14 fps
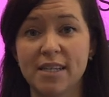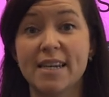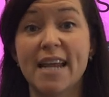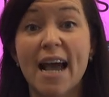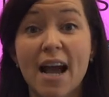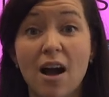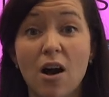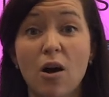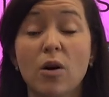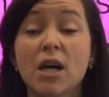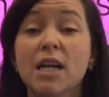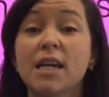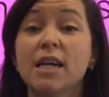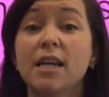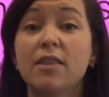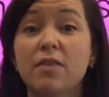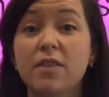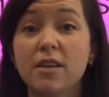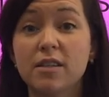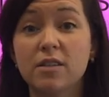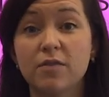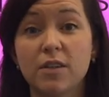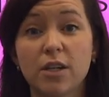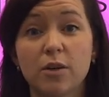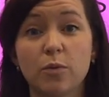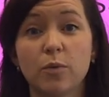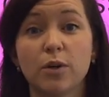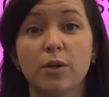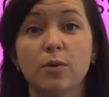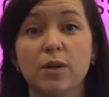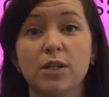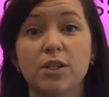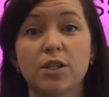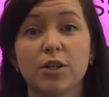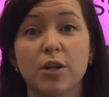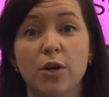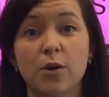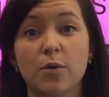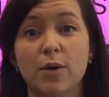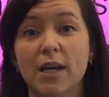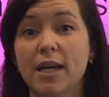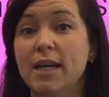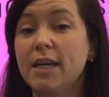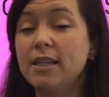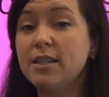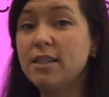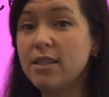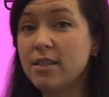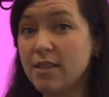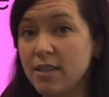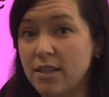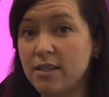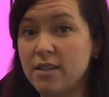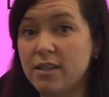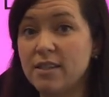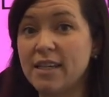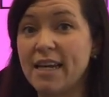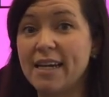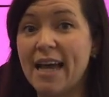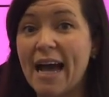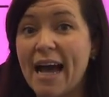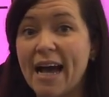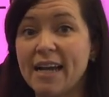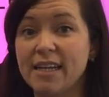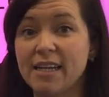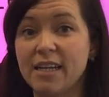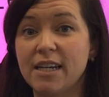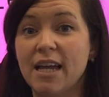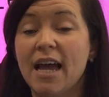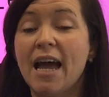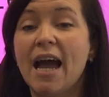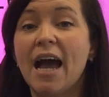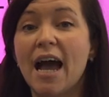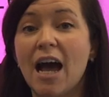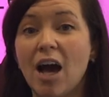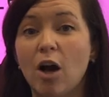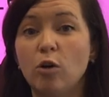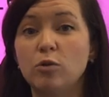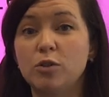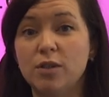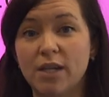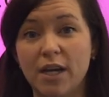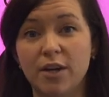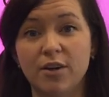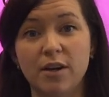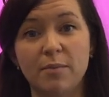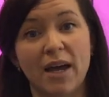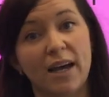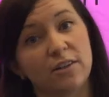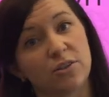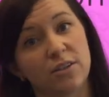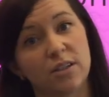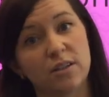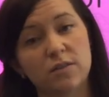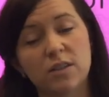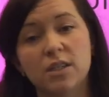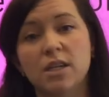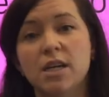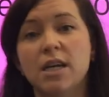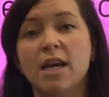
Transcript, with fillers: And now in this video, we're going to go into the sentences and add in how to diagram adjectives.